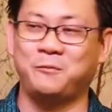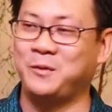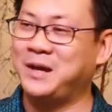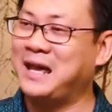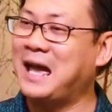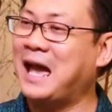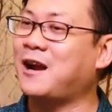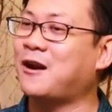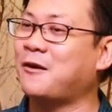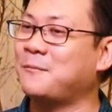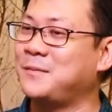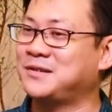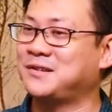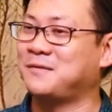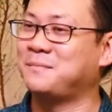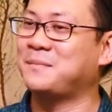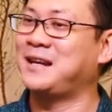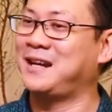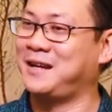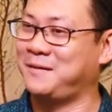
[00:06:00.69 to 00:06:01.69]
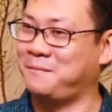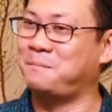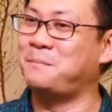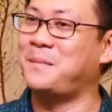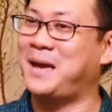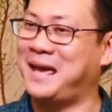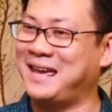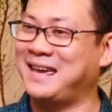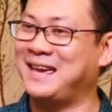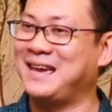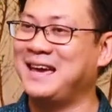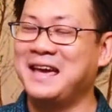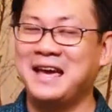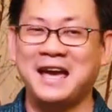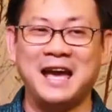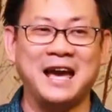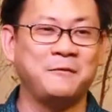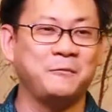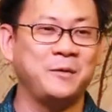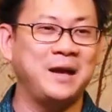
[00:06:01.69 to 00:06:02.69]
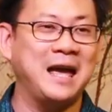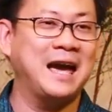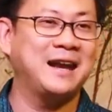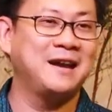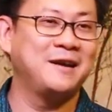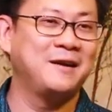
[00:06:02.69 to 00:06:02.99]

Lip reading: We had our mission month in May, and we had